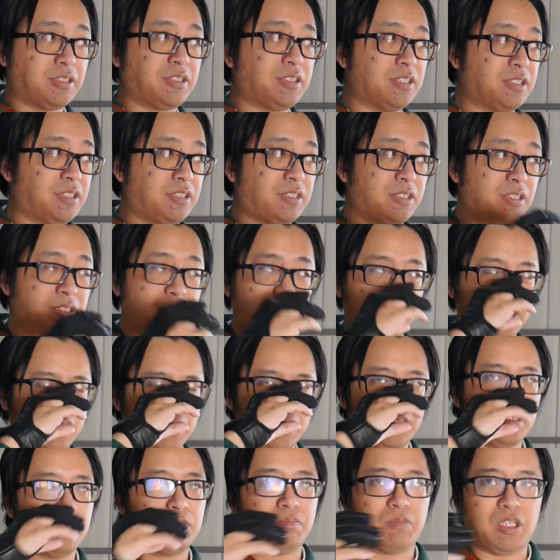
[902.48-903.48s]
distance,
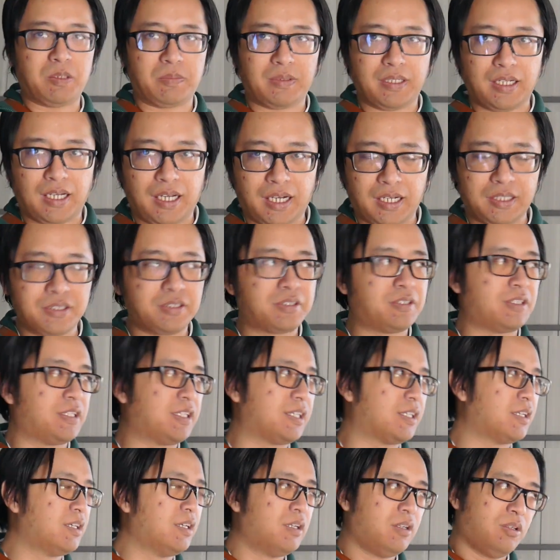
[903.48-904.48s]
maybe
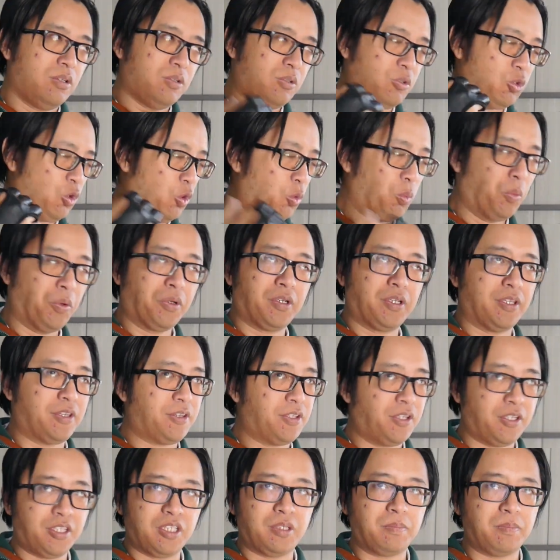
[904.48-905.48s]
hunting, no more than
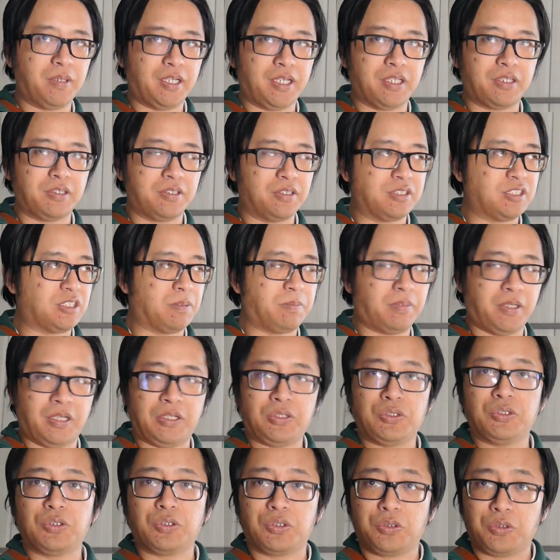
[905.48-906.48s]
30 meters,
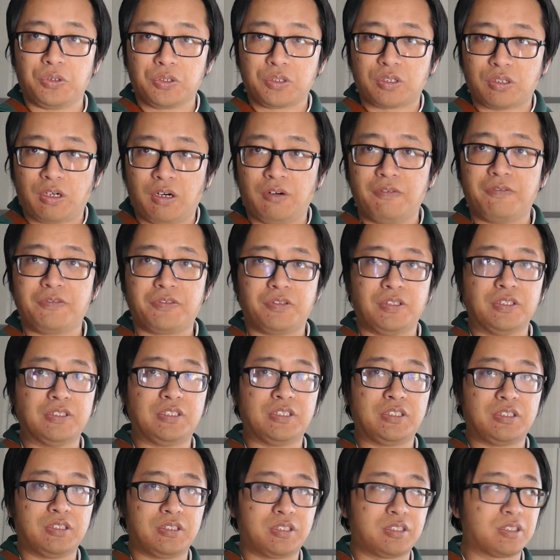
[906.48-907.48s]
depending on your confidence
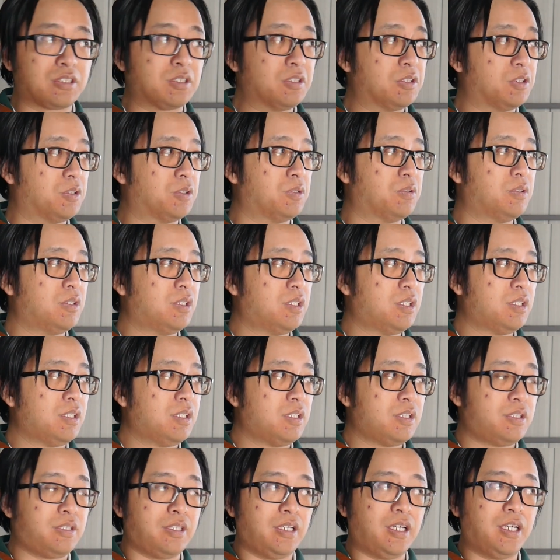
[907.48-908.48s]
in your skill,
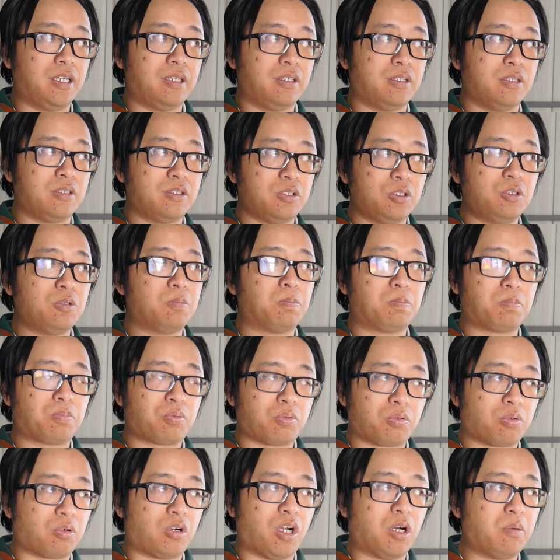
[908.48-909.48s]
then you
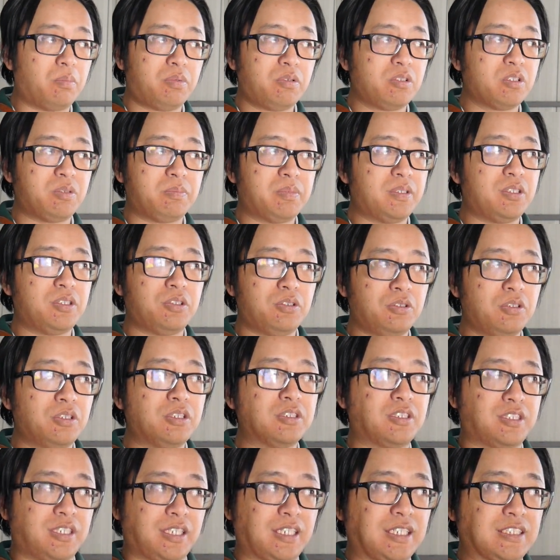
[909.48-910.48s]
probably be
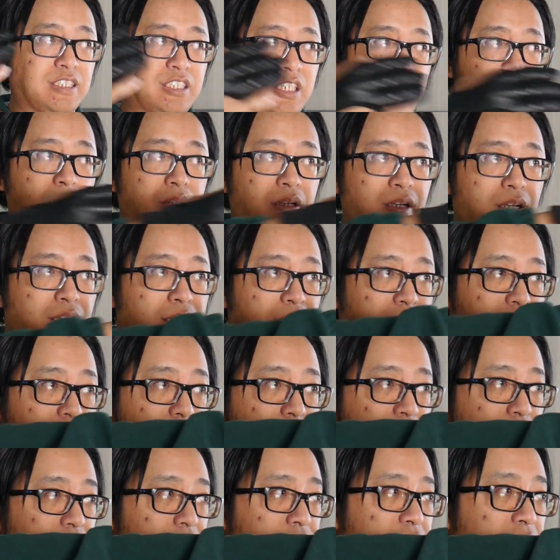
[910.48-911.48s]
using something like
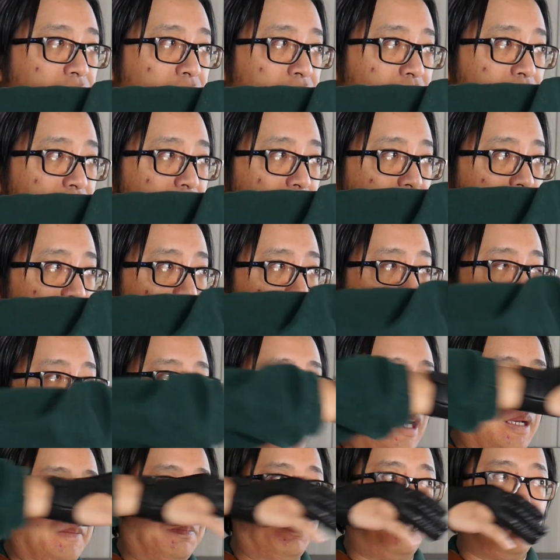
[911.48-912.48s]
3 under
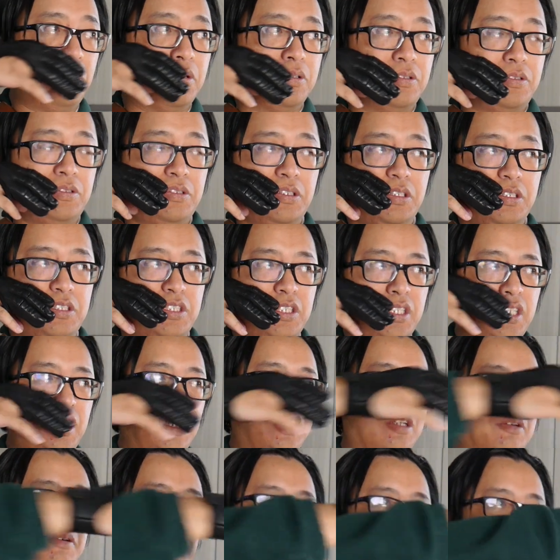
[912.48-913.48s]
and pull into your cheek, or